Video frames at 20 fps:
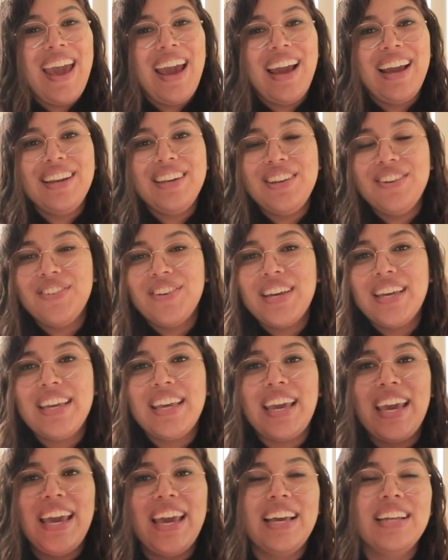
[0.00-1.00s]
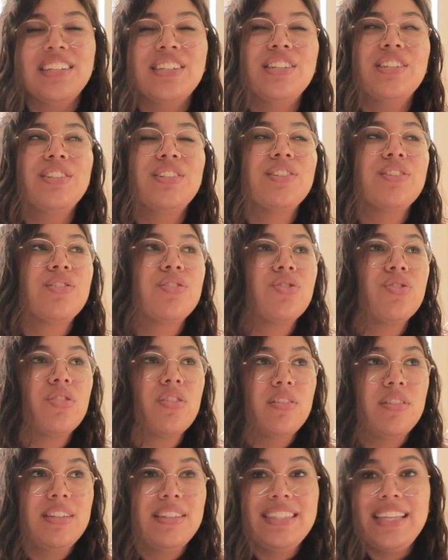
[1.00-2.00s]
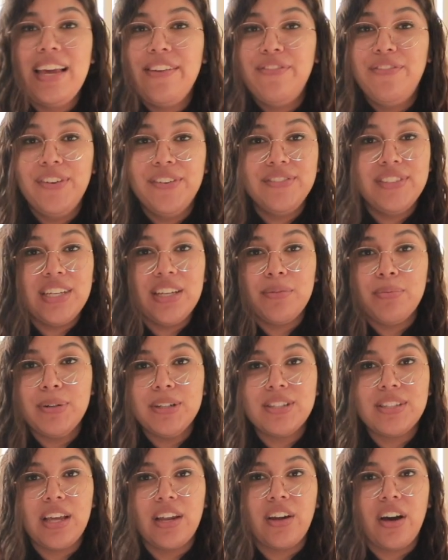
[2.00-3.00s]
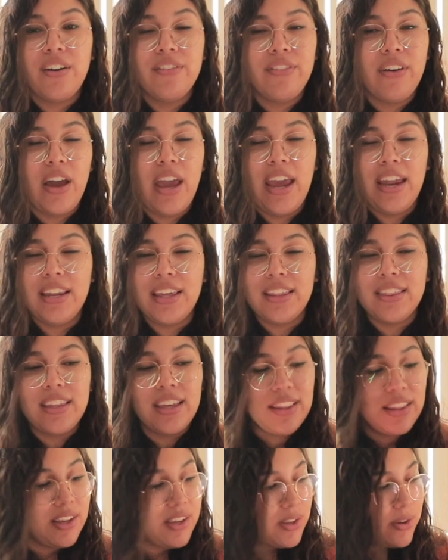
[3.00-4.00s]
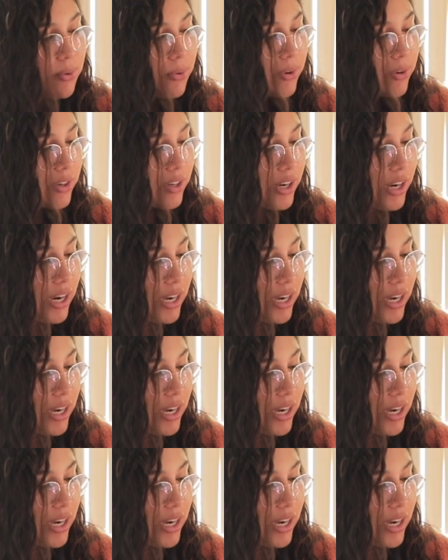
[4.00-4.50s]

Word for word: and you can get 15% off anything that you order.